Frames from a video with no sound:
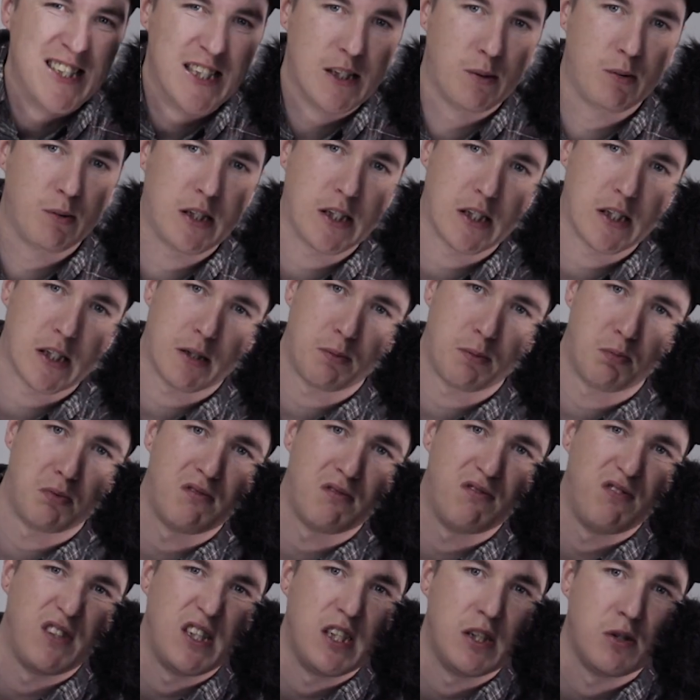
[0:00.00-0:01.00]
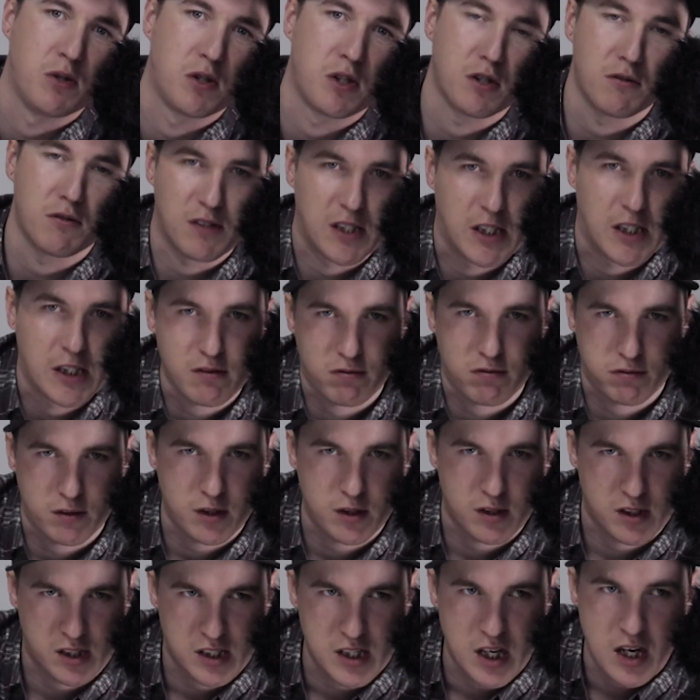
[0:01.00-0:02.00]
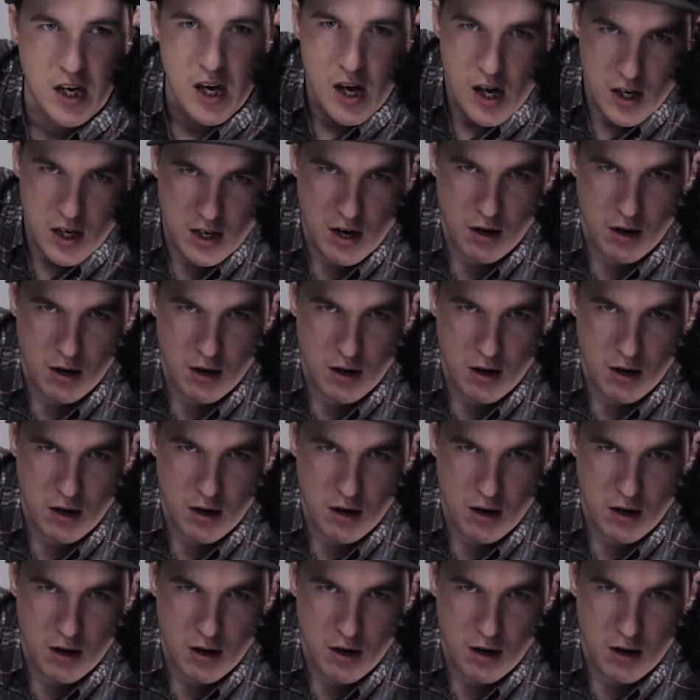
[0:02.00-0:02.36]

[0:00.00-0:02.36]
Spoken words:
And we got a couple of videos over here for you to see.